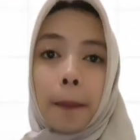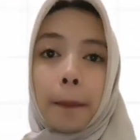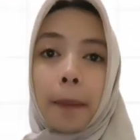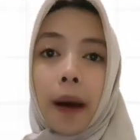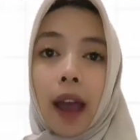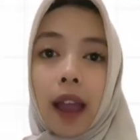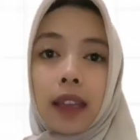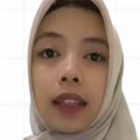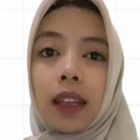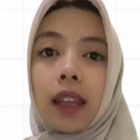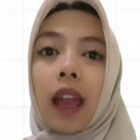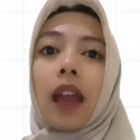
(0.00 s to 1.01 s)

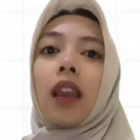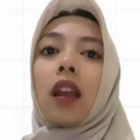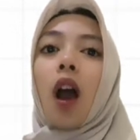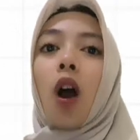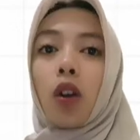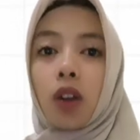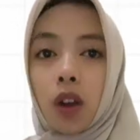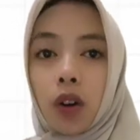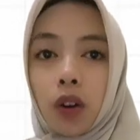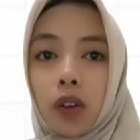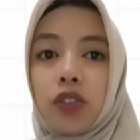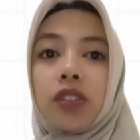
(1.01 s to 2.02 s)
Pain can
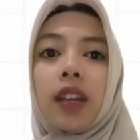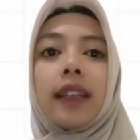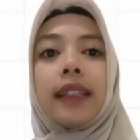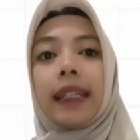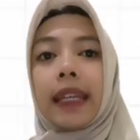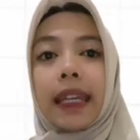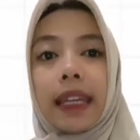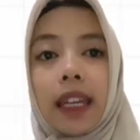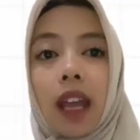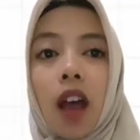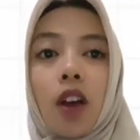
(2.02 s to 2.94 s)
occur suddenly,